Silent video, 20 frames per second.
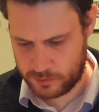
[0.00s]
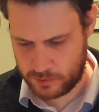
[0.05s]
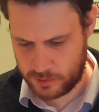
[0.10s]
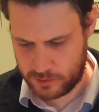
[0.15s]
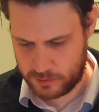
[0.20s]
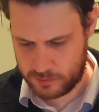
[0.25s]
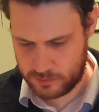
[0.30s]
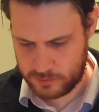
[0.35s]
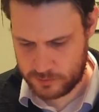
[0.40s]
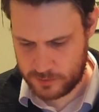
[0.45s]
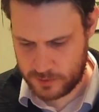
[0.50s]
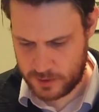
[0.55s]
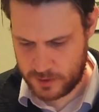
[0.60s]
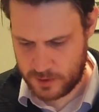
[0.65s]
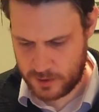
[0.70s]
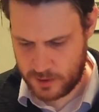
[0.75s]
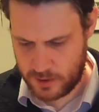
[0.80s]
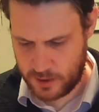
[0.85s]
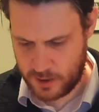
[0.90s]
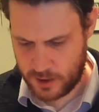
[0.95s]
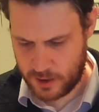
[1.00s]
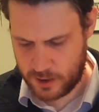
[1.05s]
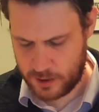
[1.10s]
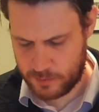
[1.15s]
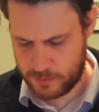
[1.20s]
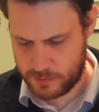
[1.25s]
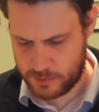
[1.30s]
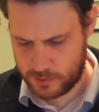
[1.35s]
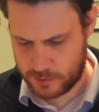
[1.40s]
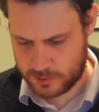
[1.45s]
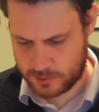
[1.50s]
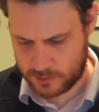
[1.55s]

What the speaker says: note, but not a